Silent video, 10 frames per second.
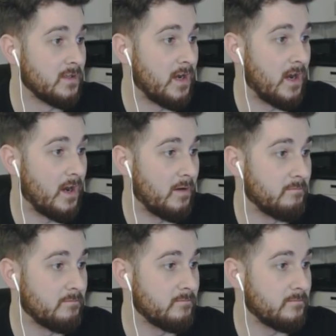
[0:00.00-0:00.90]

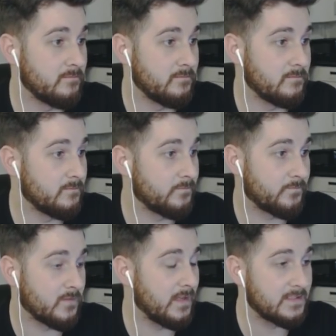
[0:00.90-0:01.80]
Um,
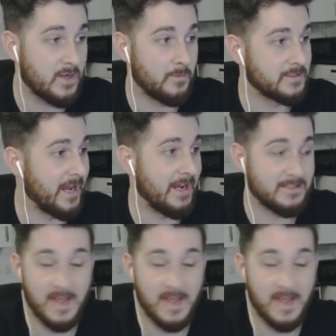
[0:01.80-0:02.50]
these commentators are